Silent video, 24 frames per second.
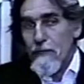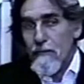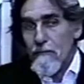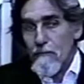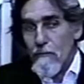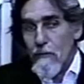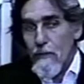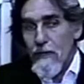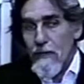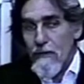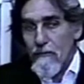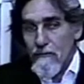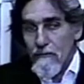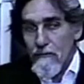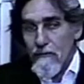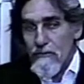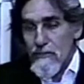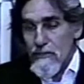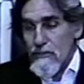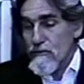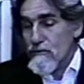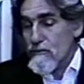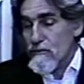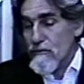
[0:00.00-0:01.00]
about ways
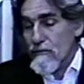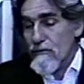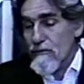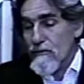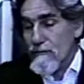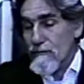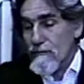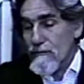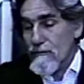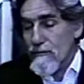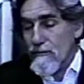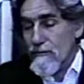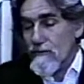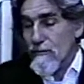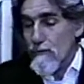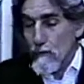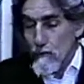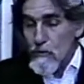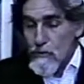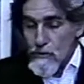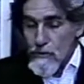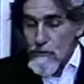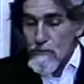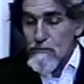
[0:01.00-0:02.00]
that the
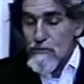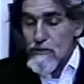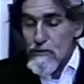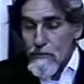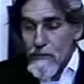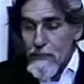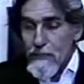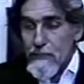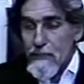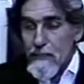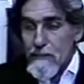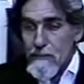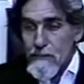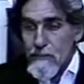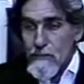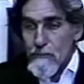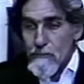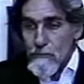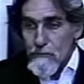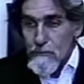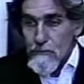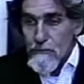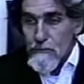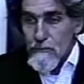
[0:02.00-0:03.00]
notion of straight gets
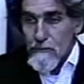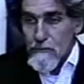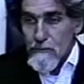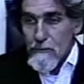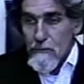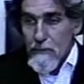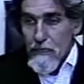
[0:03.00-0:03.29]
used,